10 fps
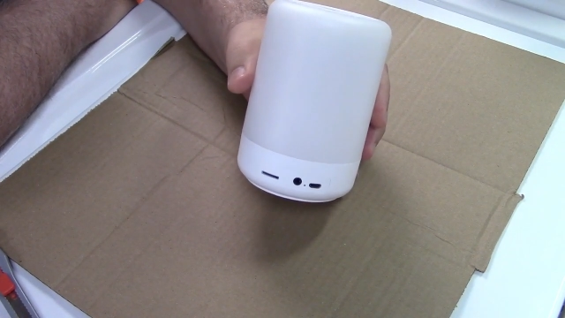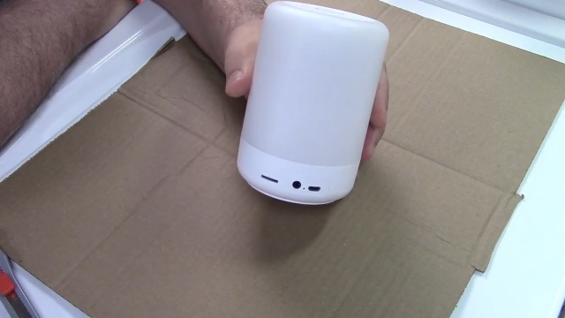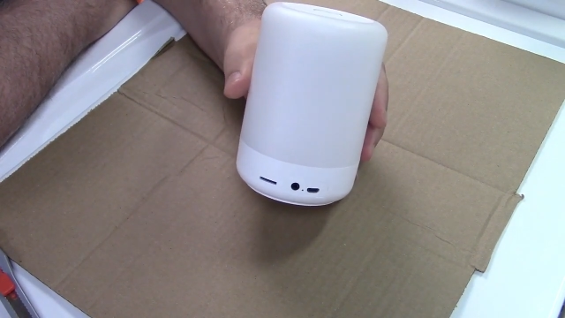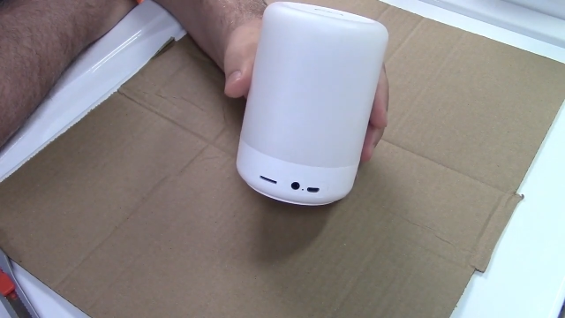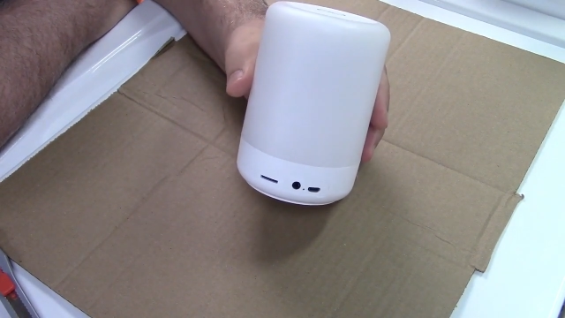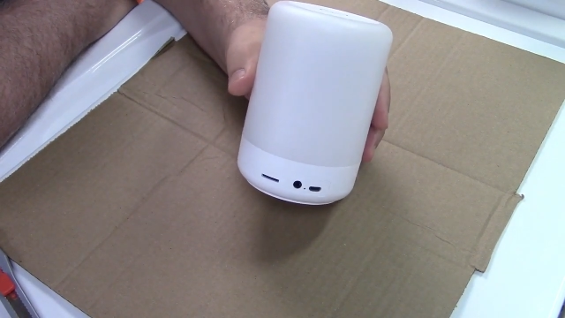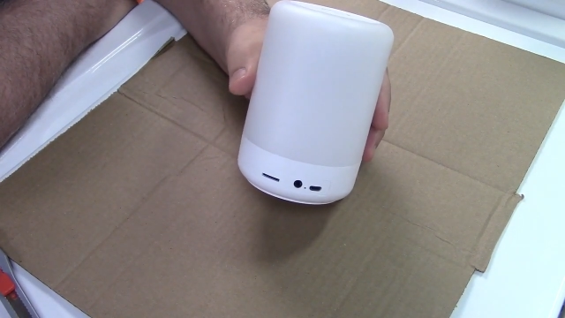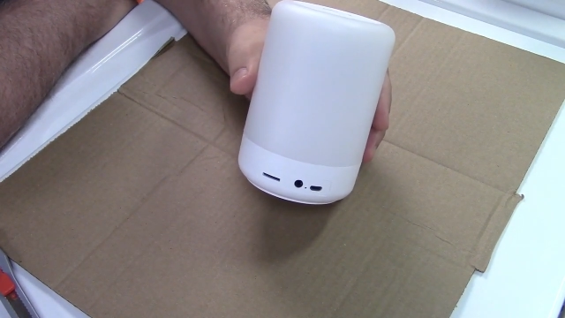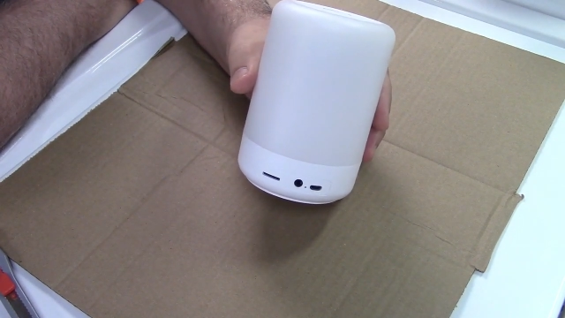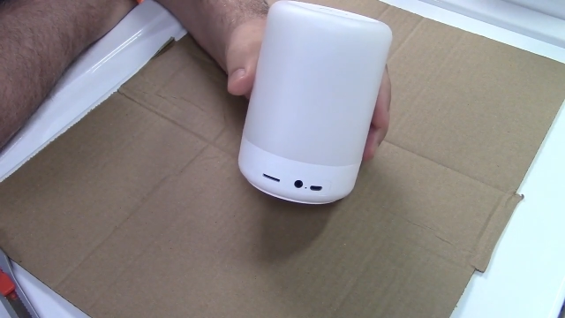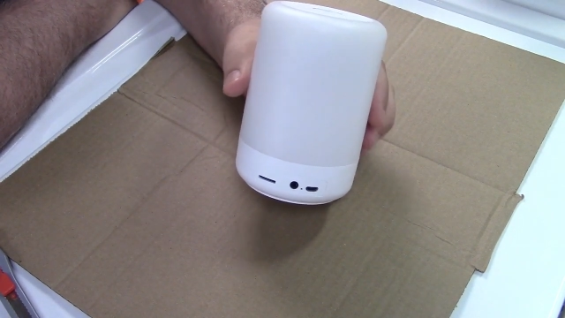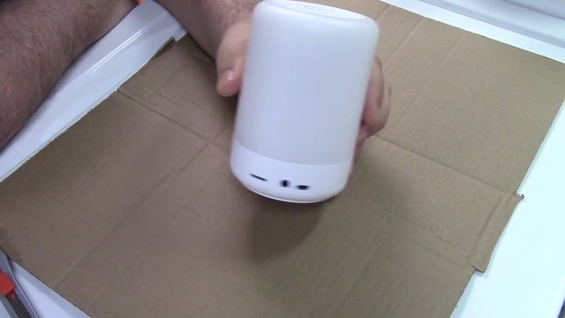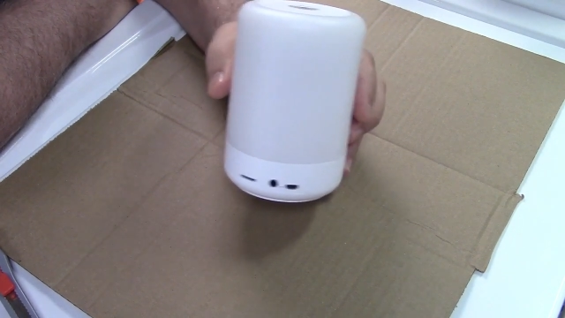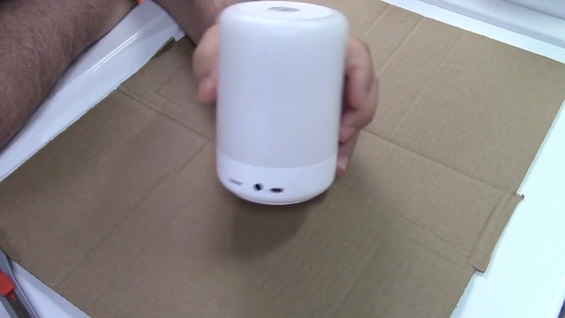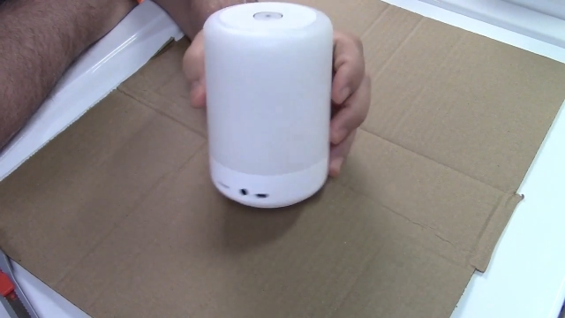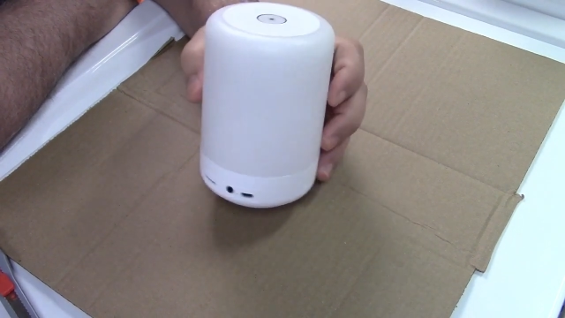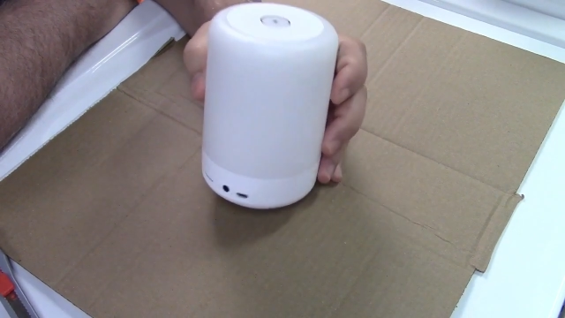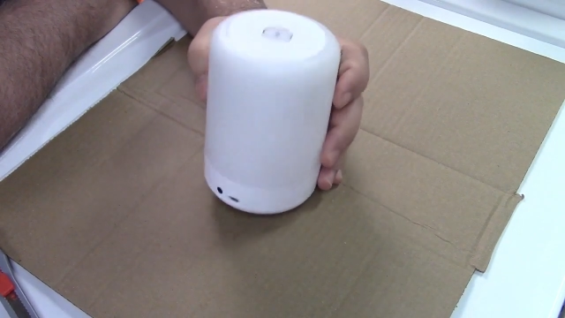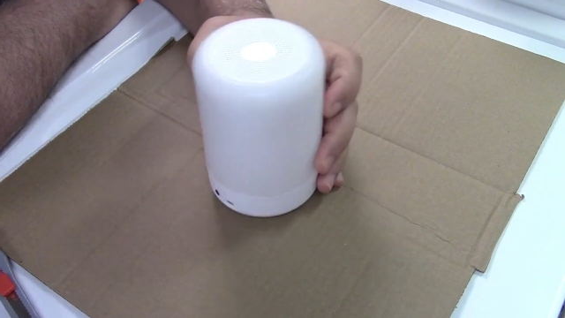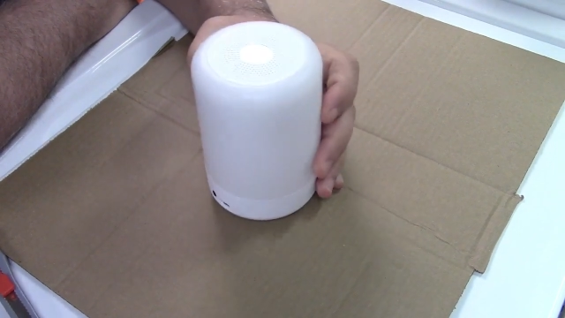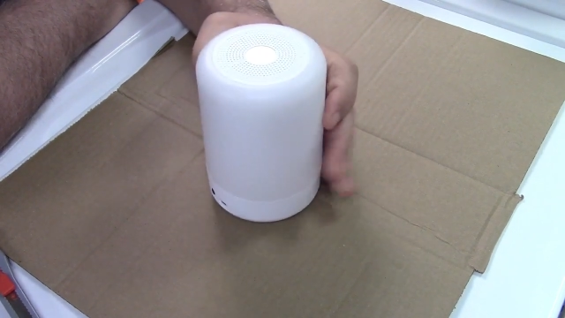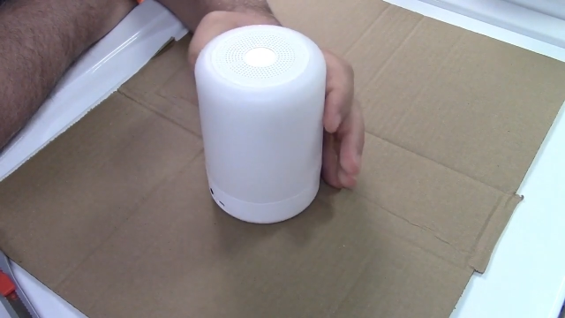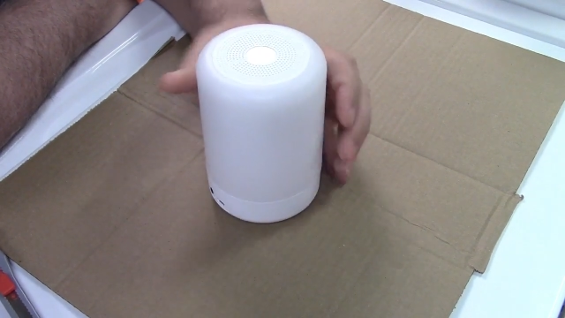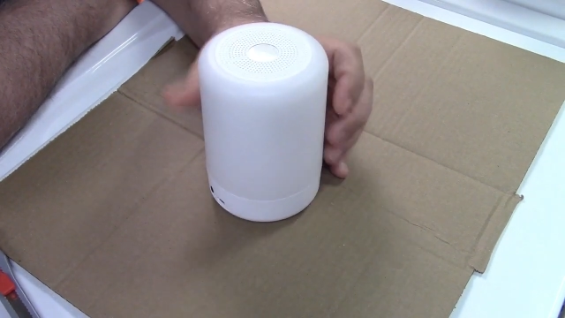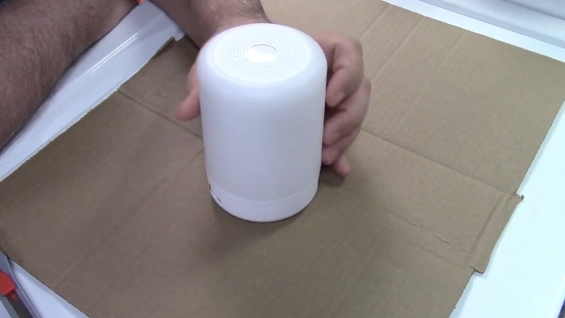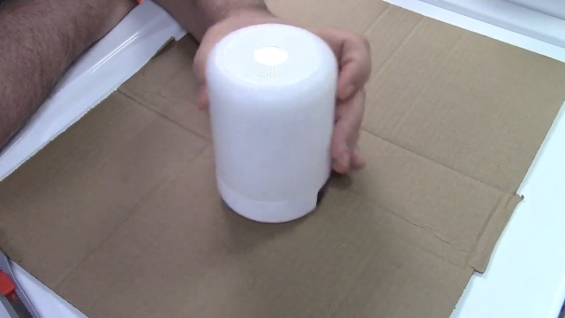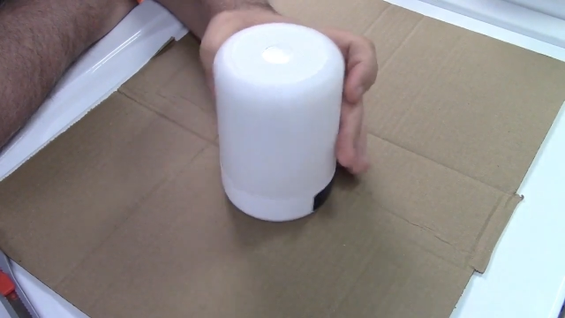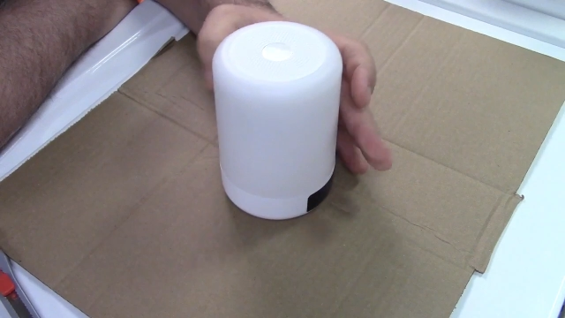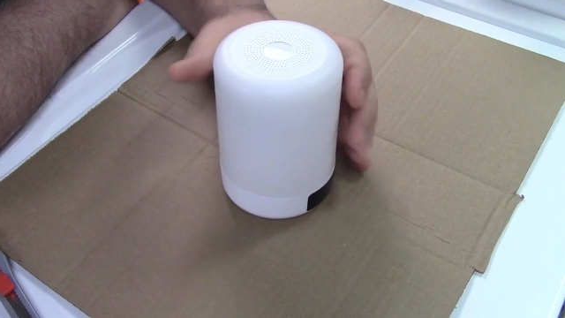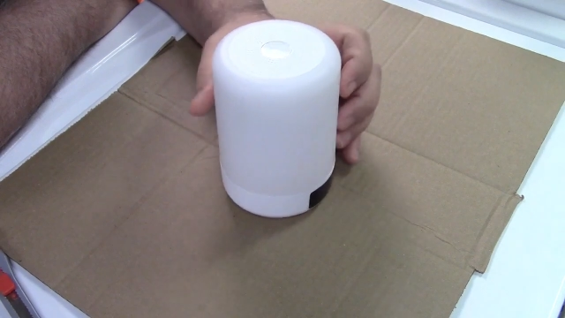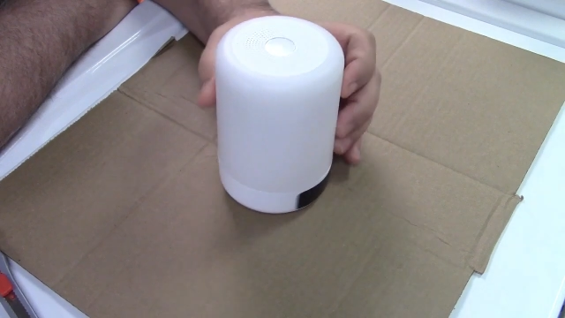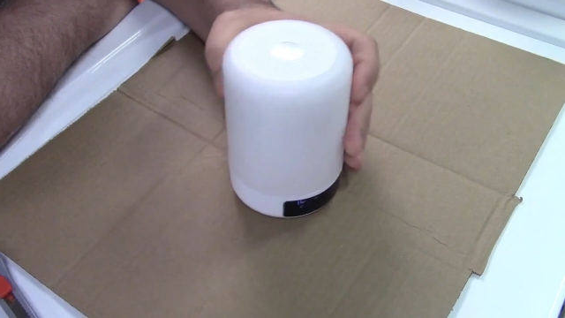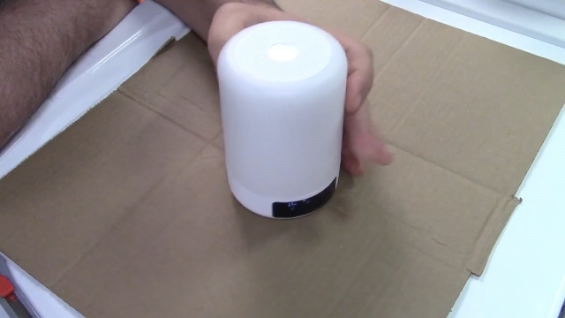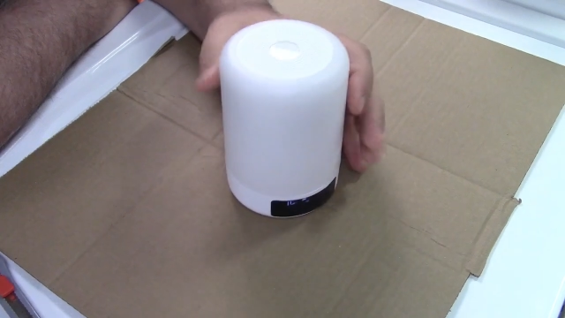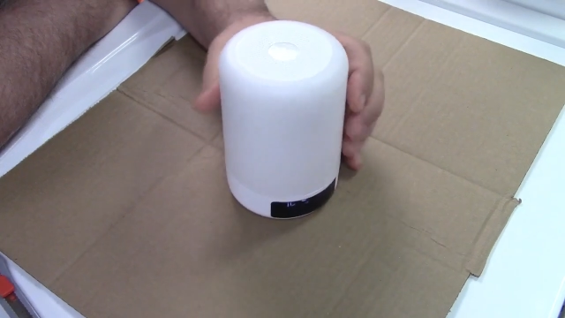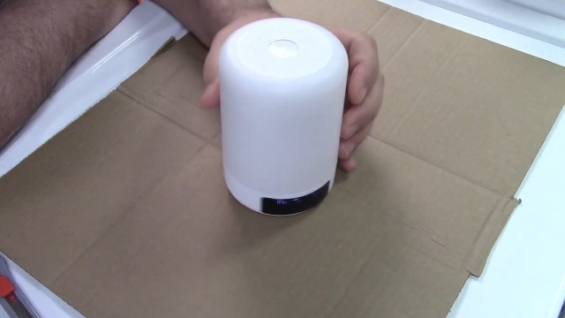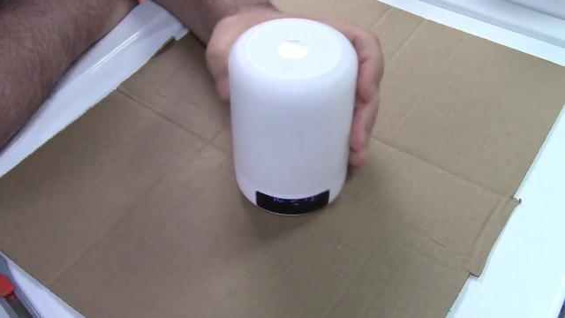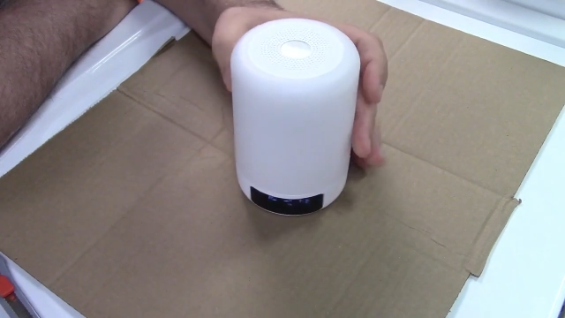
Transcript: [unreadable: no face in view]